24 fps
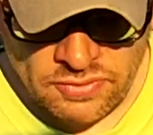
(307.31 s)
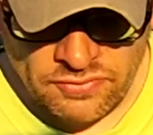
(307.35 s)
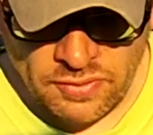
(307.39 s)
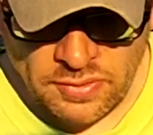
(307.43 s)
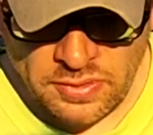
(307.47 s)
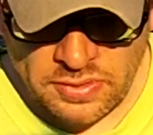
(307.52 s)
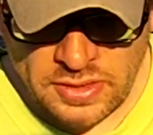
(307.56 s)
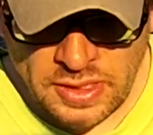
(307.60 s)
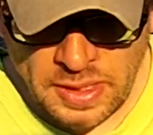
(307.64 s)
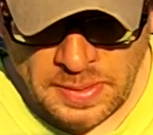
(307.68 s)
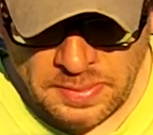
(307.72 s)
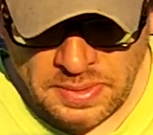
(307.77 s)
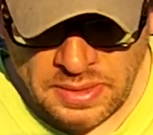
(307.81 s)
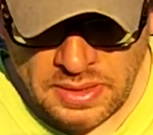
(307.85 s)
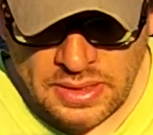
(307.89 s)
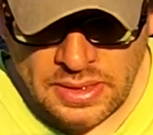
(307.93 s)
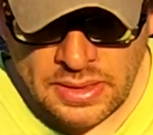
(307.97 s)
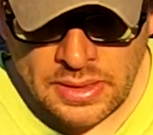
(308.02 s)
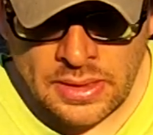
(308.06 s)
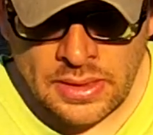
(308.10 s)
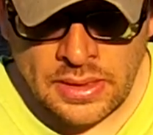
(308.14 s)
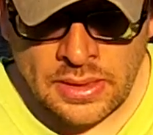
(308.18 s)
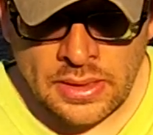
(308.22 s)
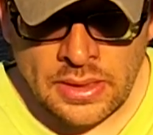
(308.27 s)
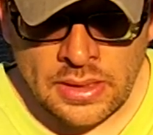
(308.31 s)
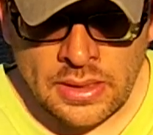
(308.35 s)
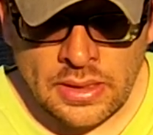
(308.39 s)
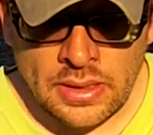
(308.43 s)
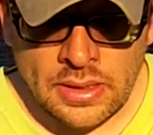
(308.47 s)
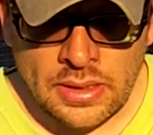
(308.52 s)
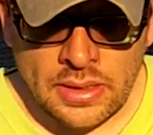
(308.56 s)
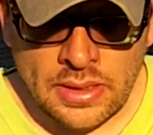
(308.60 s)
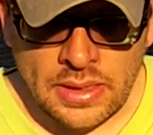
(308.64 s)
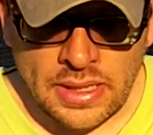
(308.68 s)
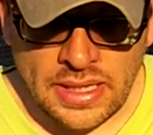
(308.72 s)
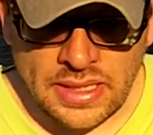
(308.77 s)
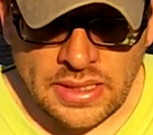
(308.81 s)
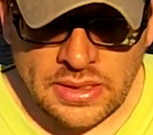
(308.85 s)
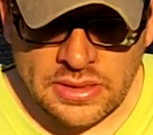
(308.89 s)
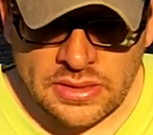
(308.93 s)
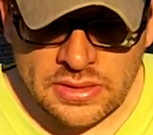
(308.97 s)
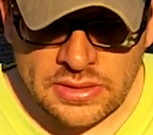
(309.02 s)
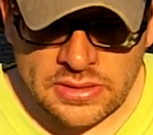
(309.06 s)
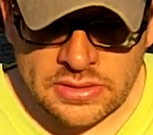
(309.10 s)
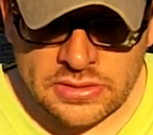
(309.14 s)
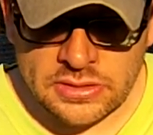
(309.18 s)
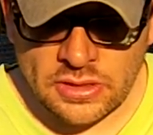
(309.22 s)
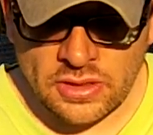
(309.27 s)
from the company on
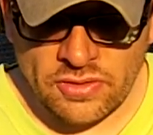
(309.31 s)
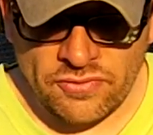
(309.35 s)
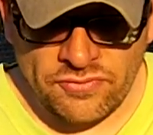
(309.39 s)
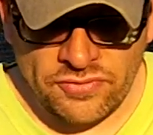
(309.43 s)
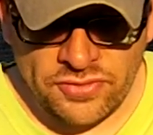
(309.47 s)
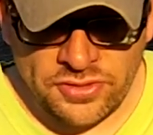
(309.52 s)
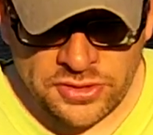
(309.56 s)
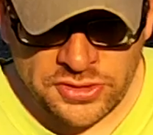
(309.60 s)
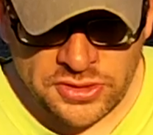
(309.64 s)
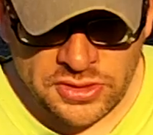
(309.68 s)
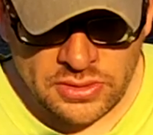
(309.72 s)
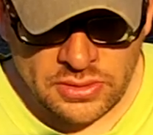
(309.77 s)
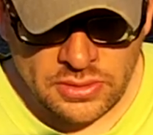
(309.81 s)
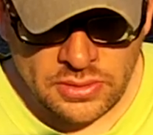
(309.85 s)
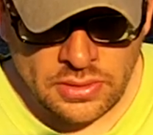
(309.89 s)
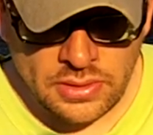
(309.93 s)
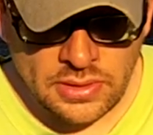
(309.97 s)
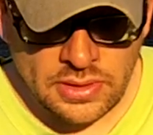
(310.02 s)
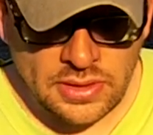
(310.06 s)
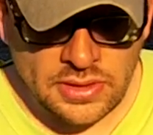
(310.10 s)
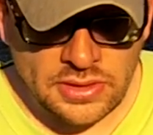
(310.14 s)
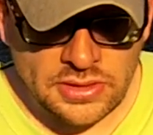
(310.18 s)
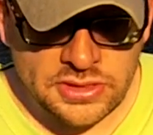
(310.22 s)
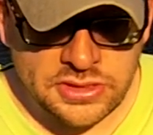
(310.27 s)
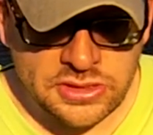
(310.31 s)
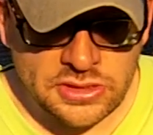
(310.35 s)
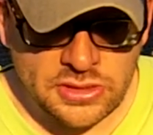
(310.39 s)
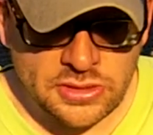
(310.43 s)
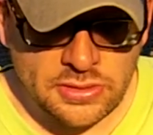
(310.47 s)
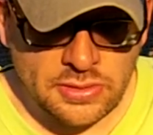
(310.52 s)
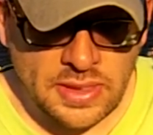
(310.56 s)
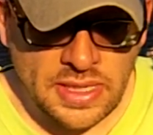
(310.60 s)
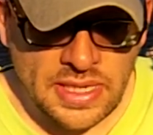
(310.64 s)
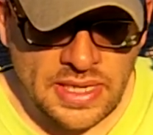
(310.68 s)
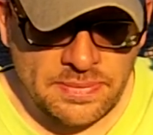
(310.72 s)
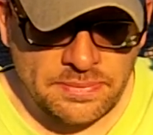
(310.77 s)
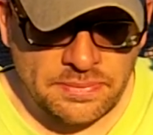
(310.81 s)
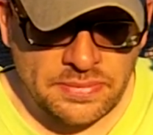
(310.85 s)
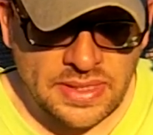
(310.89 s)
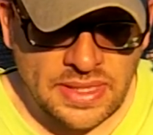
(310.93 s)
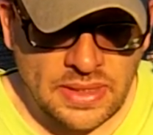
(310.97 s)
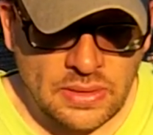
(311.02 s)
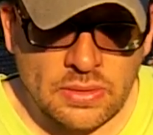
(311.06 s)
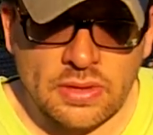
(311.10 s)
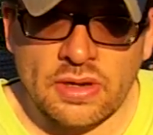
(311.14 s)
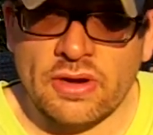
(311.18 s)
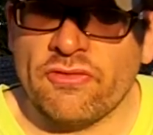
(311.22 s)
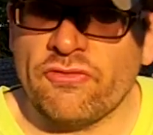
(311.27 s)
his official Instagram
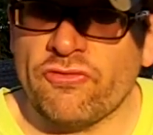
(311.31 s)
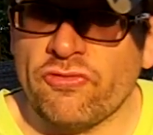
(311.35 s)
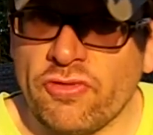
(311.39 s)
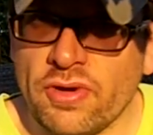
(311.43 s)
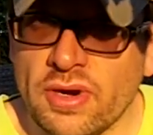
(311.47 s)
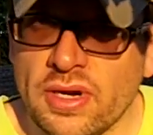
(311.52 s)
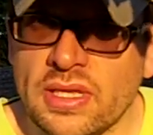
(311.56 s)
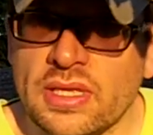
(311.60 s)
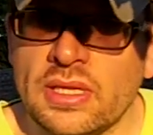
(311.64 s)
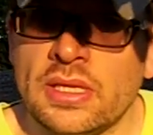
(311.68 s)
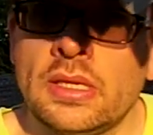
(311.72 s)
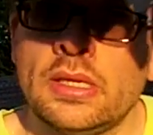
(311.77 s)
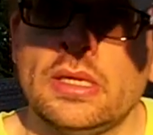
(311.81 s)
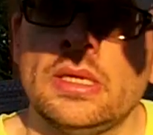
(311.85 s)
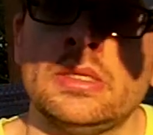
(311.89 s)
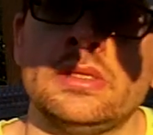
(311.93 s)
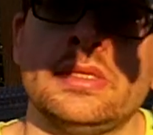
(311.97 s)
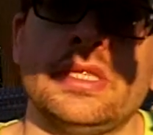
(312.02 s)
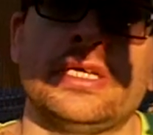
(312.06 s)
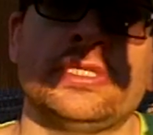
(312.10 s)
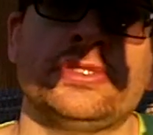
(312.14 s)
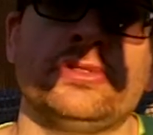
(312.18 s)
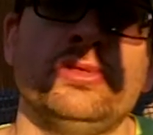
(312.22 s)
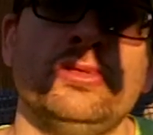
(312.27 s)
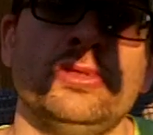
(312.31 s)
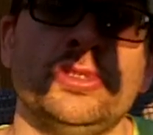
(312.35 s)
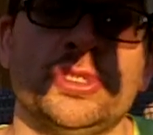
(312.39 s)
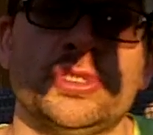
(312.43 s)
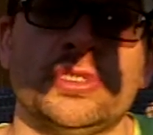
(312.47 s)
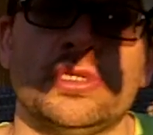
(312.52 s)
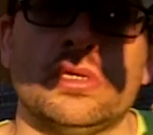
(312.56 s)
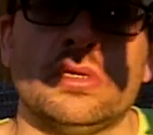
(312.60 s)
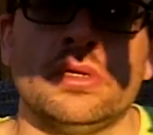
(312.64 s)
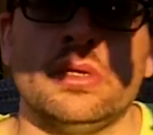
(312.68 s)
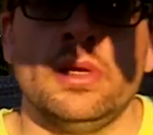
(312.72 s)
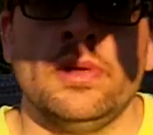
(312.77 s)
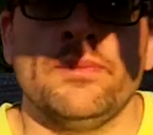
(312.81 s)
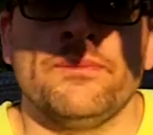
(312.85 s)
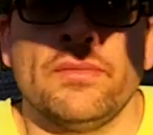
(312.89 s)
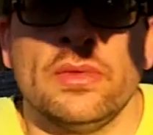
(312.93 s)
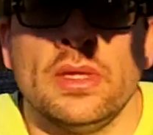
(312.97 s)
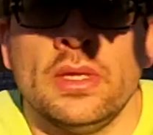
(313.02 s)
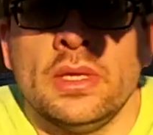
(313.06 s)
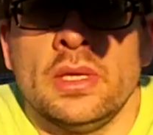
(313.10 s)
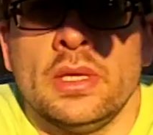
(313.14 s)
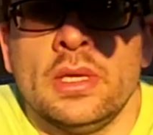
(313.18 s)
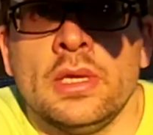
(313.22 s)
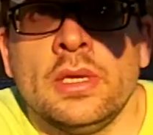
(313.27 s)
account on Friday. Not too sure
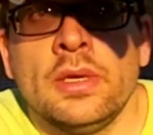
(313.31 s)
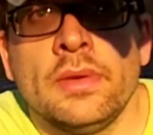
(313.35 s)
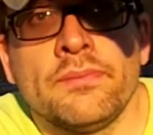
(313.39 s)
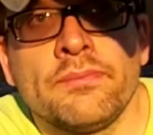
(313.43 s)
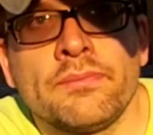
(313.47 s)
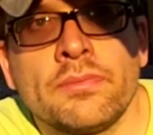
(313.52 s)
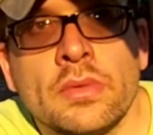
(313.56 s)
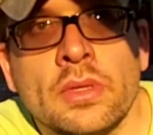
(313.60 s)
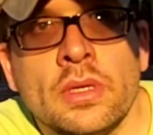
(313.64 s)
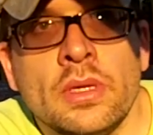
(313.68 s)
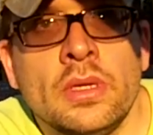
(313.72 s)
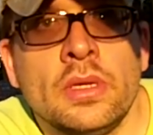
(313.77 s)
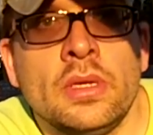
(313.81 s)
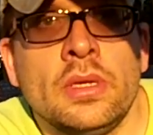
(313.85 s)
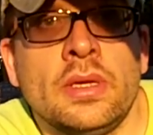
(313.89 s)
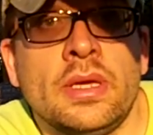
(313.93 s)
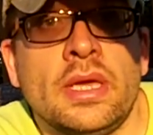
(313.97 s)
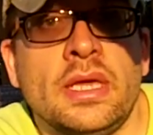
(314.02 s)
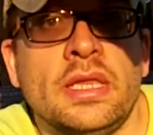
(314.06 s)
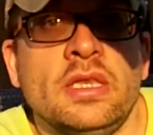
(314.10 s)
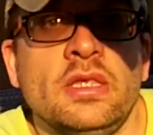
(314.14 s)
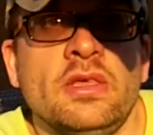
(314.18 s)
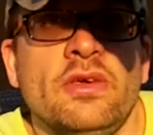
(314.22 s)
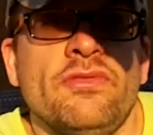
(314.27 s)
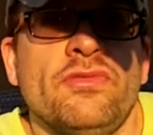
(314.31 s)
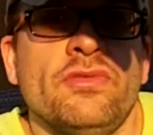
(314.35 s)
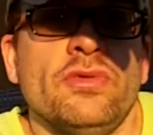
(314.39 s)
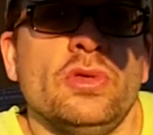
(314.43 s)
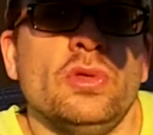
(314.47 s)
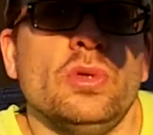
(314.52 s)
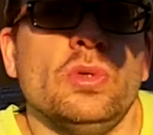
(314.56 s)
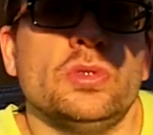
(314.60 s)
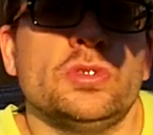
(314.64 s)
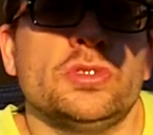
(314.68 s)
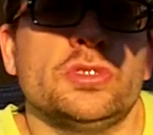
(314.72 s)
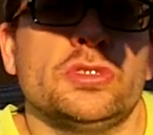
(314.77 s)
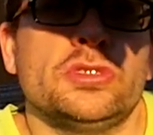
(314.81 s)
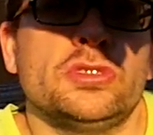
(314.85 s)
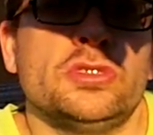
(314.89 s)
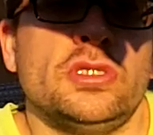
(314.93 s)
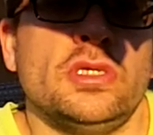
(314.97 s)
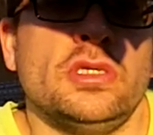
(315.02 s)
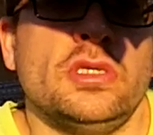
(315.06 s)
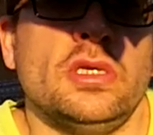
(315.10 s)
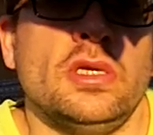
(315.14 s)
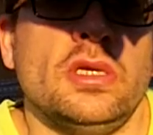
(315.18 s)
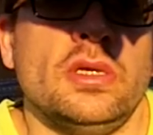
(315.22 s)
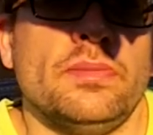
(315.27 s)
any of you
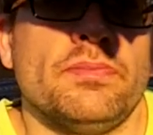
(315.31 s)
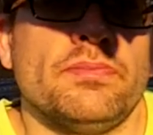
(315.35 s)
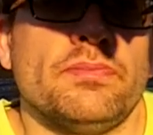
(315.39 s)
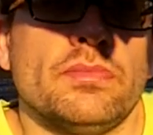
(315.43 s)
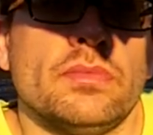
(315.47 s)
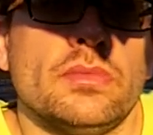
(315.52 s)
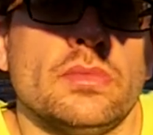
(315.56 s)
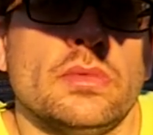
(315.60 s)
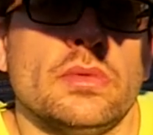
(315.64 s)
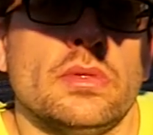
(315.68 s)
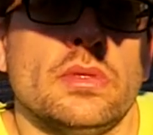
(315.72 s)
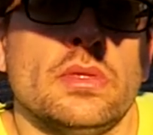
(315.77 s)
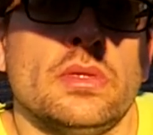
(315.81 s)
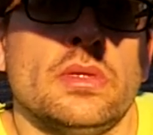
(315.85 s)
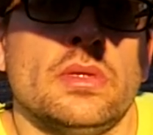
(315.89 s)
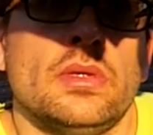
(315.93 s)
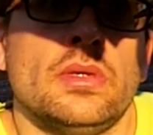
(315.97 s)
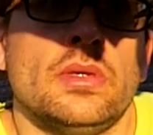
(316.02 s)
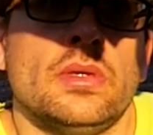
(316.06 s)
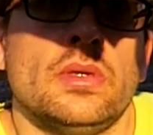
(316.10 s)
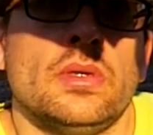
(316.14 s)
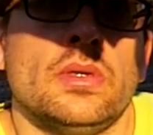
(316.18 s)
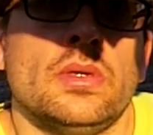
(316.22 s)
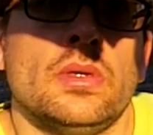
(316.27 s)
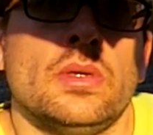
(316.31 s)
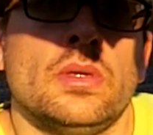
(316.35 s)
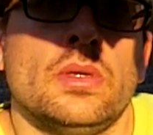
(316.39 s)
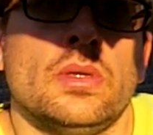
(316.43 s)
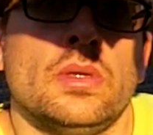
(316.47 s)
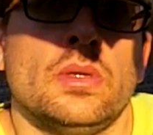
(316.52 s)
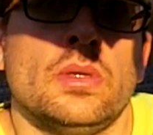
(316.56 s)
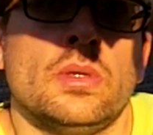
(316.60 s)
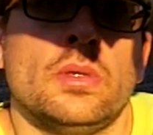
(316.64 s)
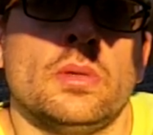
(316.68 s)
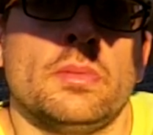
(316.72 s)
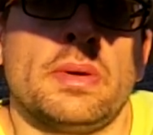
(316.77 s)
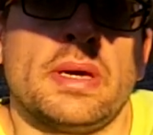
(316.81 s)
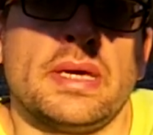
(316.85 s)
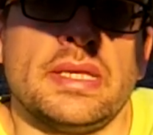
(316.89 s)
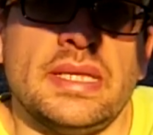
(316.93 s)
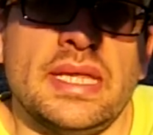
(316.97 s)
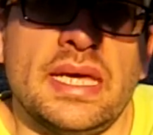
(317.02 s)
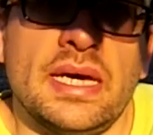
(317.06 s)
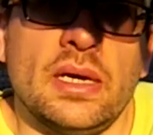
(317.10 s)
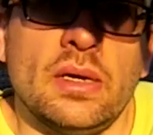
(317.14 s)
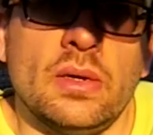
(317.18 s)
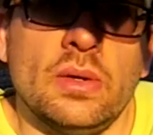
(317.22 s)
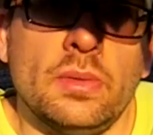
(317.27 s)
seen it by
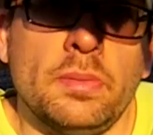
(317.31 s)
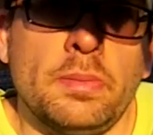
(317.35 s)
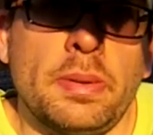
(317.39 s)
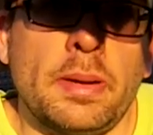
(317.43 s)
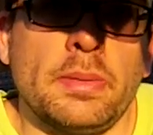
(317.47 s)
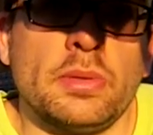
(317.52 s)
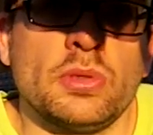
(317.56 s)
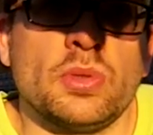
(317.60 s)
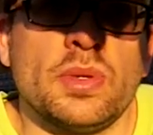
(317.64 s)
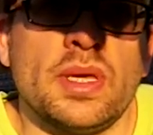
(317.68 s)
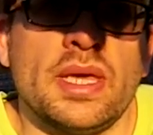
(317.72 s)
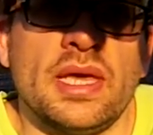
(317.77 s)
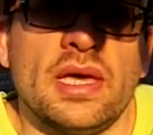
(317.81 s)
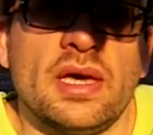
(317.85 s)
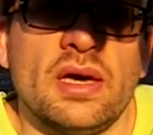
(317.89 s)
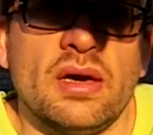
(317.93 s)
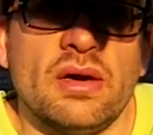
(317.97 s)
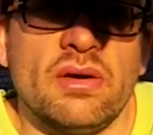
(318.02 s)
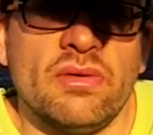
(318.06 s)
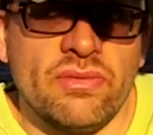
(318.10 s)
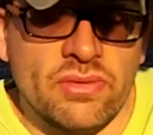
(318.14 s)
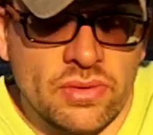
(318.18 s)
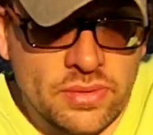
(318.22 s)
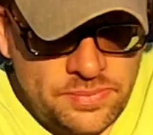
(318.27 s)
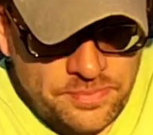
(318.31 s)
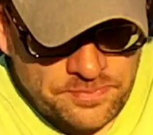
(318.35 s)
now. Probably you have.